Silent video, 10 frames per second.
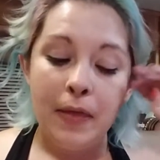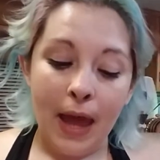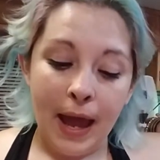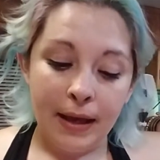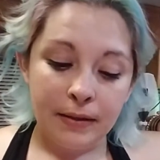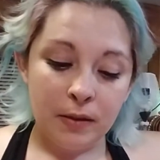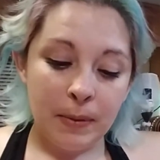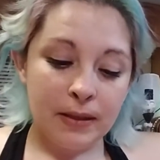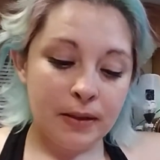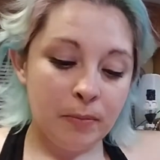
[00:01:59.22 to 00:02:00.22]
that has the
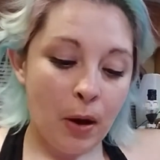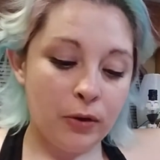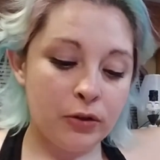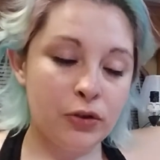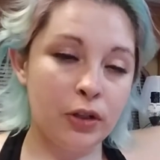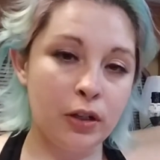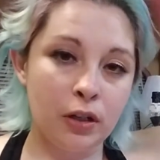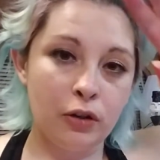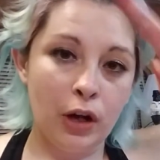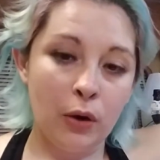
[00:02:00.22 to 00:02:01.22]
basic powdered
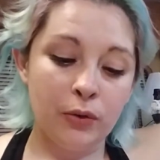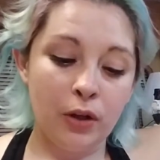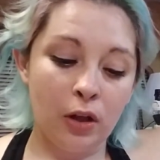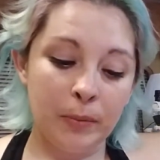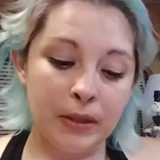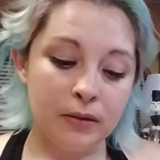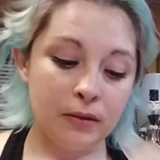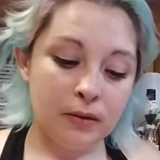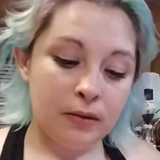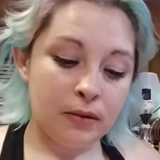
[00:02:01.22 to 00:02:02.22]
sugar, ground
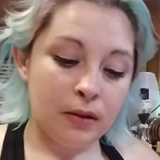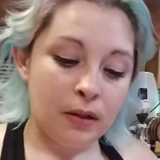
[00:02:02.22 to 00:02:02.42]
almonds,